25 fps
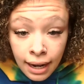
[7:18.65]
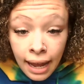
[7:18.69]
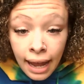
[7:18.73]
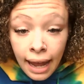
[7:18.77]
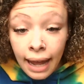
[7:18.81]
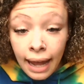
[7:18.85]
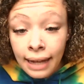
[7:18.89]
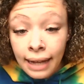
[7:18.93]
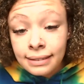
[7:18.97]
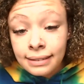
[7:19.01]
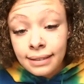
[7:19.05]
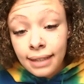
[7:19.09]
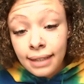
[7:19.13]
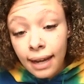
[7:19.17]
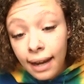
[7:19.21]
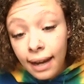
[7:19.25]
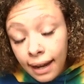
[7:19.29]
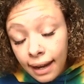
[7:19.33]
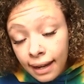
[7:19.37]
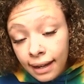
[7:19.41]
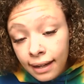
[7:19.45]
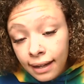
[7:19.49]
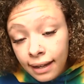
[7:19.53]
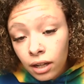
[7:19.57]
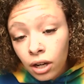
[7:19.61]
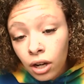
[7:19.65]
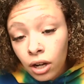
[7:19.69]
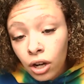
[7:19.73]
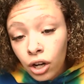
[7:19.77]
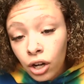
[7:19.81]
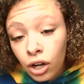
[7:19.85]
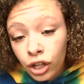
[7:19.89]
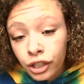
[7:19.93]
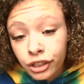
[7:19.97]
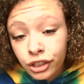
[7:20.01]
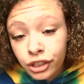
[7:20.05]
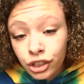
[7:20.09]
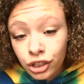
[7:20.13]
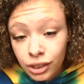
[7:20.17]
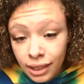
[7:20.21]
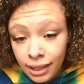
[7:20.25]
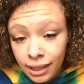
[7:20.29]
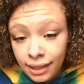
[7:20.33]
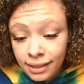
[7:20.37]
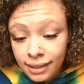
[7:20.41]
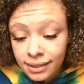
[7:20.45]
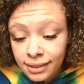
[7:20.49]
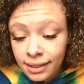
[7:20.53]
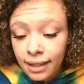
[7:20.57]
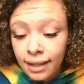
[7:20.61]
and take her
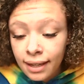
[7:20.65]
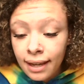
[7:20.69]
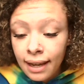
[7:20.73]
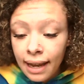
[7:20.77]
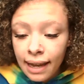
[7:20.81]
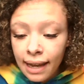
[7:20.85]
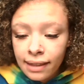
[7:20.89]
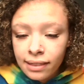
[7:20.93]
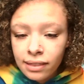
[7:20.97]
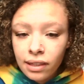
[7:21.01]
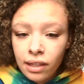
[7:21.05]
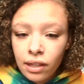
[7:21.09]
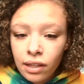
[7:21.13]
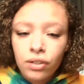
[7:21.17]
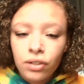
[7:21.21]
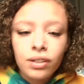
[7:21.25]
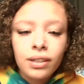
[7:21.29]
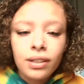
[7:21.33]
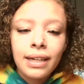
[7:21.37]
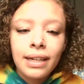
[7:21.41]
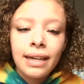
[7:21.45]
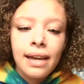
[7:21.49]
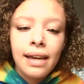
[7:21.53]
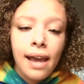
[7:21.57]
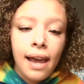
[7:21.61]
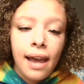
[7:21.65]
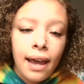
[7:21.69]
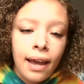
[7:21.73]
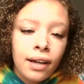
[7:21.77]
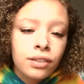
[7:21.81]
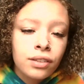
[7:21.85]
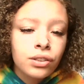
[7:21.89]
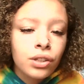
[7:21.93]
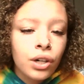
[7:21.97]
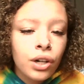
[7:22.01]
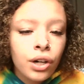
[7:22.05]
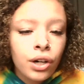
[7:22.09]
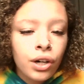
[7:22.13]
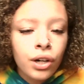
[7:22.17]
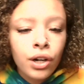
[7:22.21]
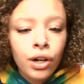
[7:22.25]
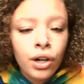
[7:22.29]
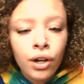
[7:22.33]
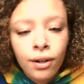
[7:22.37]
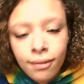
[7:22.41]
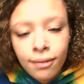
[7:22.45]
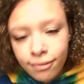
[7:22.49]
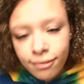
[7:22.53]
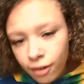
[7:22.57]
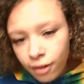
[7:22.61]
shit and literally hand her
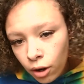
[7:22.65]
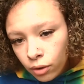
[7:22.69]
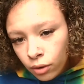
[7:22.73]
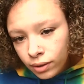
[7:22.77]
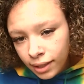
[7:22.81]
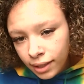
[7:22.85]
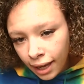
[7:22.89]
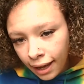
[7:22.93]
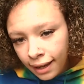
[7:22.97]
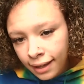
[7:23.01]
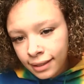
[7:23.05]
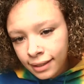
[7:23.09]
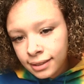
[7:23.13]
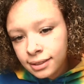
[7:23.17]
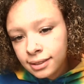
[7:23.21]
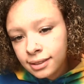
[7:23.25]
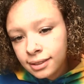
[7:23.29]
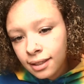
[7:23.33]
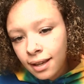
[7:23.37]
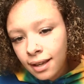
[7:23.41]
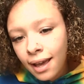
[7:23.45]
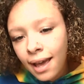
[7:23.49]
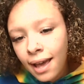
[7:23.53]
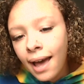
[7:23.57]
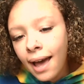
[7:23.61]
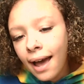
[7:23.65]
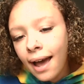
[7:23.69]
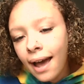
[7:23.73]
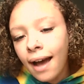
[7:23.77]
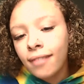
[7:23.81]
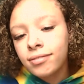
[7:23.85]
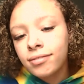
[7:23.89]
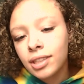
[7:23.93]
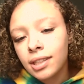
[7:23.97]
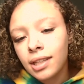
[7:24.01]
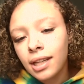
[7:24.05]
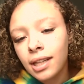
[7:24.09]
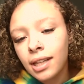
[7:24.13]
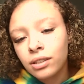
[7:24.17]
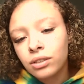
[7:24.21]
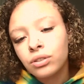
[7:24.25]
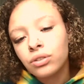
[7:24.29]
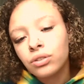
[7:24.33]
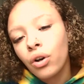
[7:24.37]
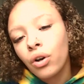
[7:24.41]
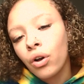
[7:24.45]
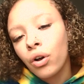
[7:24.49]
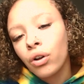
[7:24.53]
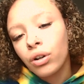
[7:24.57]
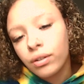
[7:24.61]
her phone case after they
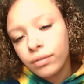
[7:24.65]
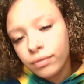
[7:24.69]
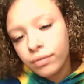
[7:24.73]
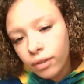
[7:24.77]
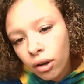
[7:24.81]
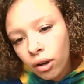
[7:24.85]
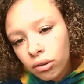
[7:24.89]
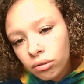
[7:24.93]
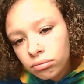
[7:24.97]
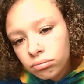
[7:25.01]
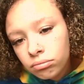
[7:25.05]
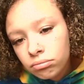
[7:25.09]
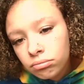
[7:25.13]
stole her phone.